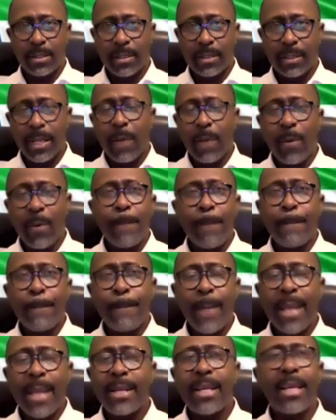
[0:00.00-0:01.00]
There were
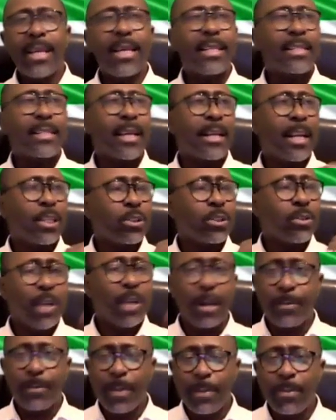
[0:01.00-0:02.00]
many
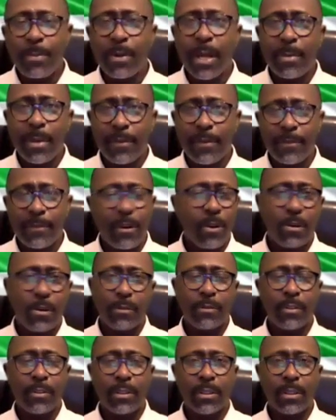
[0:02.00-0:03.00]
international people involved.
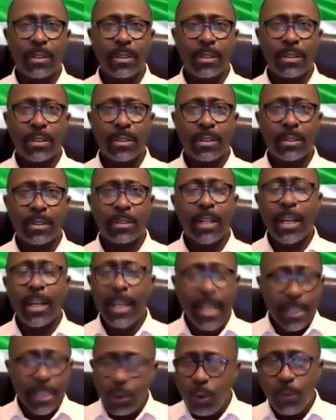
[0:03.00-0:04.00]
The
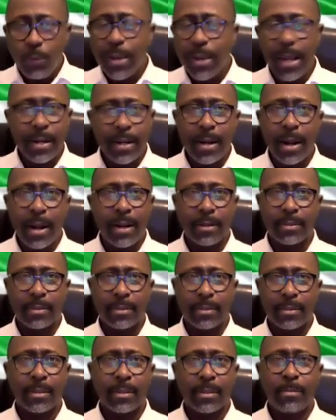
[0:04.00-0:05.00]
late Kofi Annan,
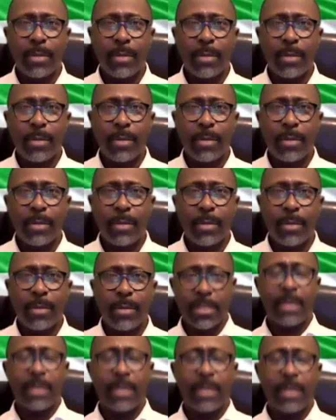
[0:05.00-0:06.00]
may his soul
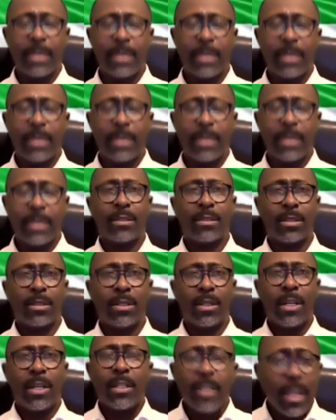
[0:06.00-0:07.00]
rest in peace.
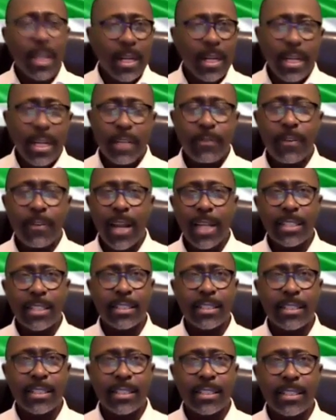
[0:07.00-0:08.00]
The late
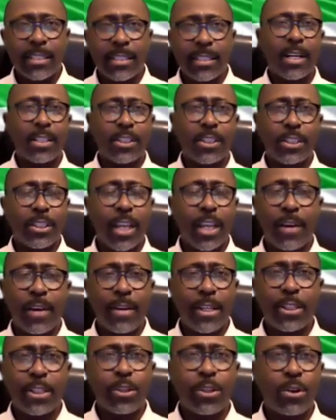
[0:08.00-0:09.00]
Flight Lieutenant
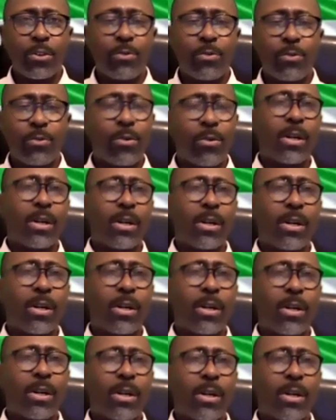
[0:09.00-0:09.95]
Jerry John Rawlings, may his